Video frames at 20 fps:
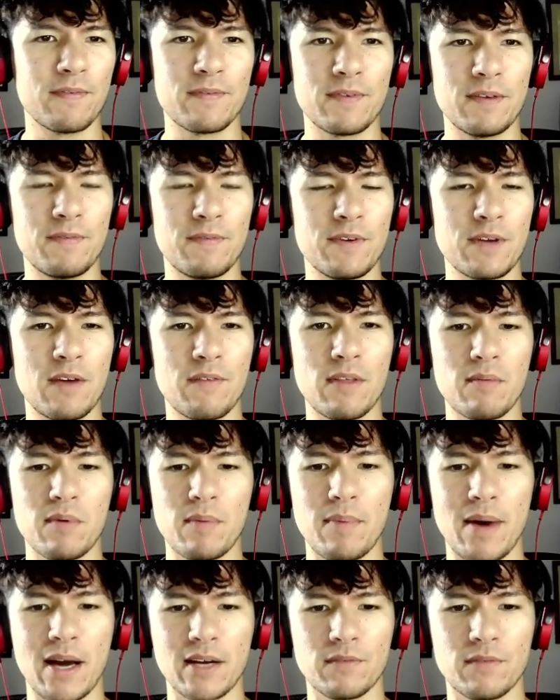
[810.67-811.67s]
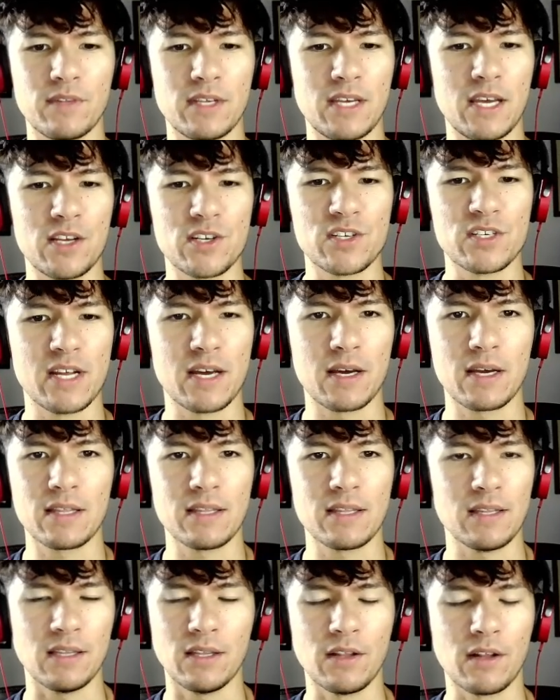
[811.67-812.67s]
you give them a Pact of Negation deck,
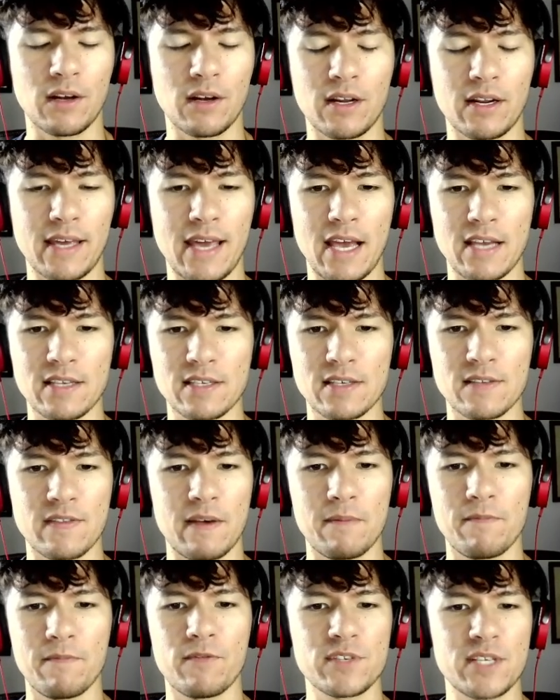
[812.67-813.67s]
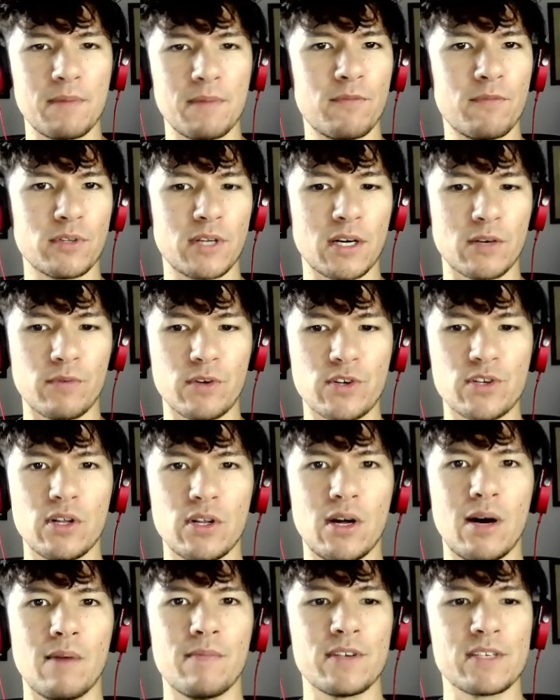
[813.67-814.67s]
they're not gonna cast it. Same for Dark Ritual,
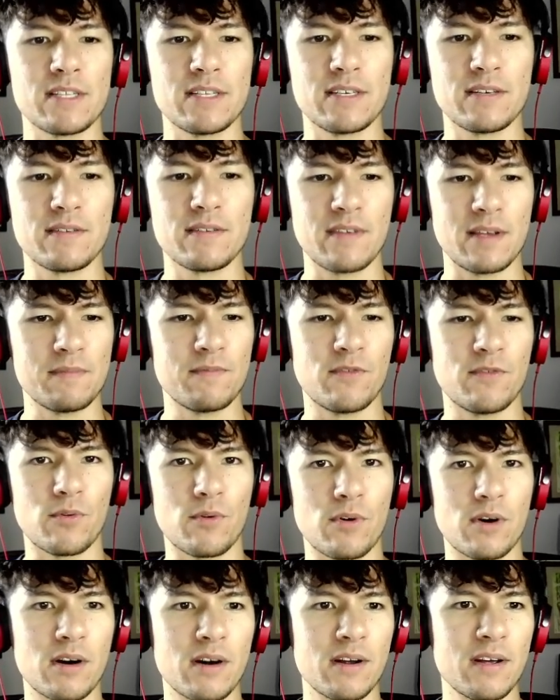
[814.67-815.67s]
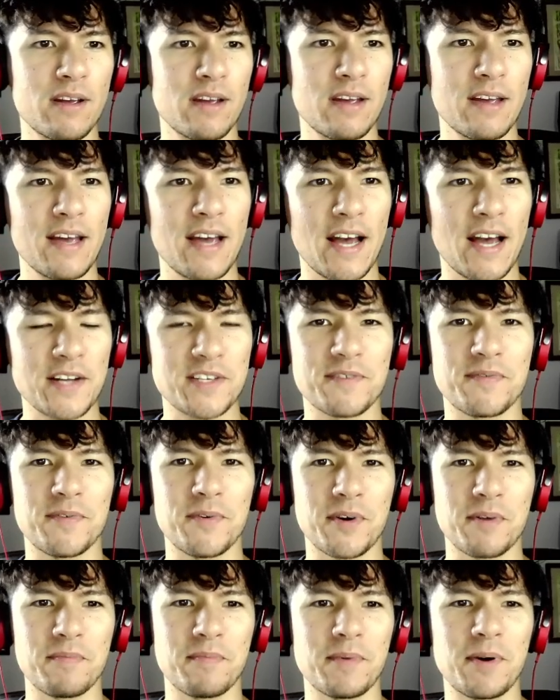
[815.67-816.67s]
obviously. Same for Edge of
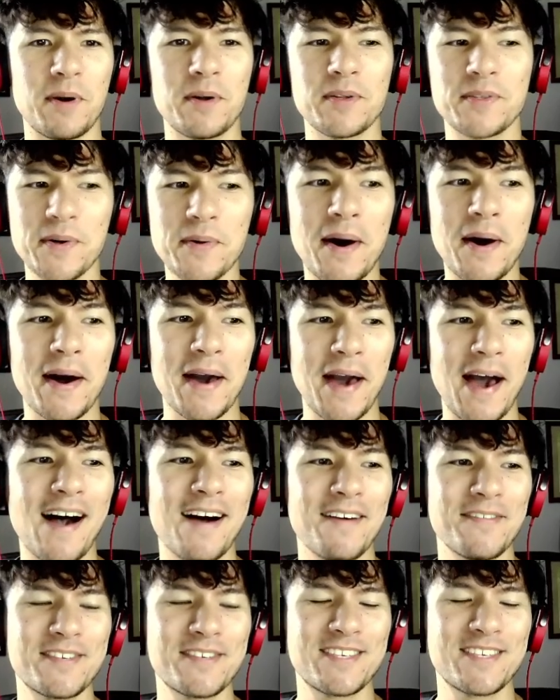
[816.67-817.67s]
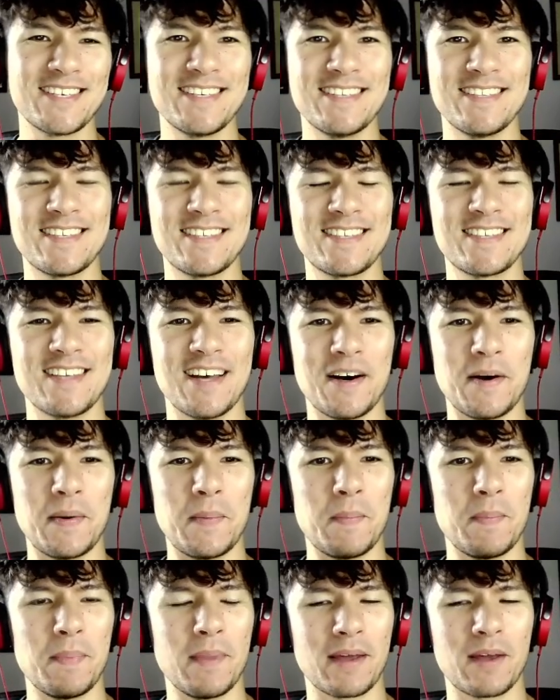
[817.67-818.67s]
Autumn. Although I have seen
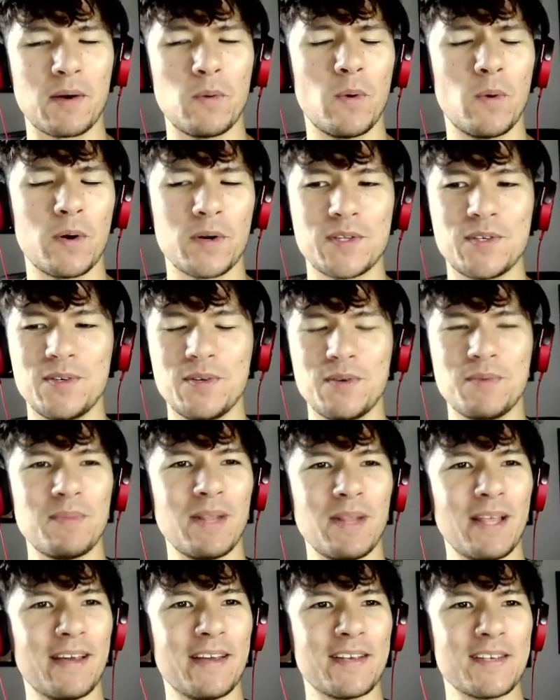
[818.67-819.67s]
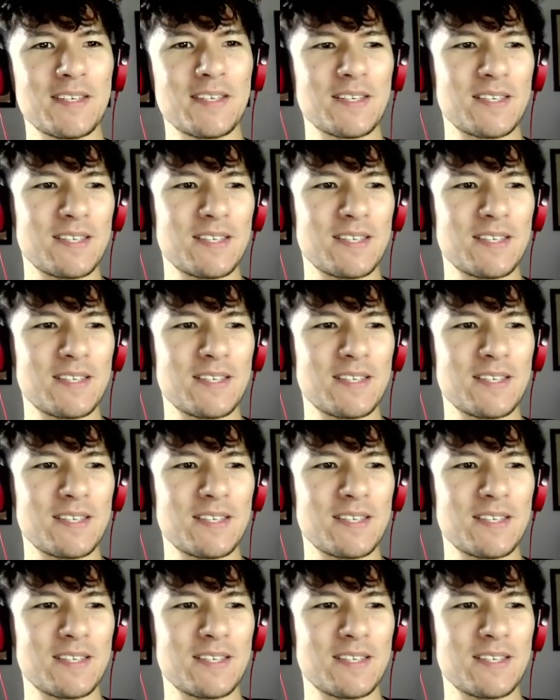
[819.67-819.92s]
like 1-2 players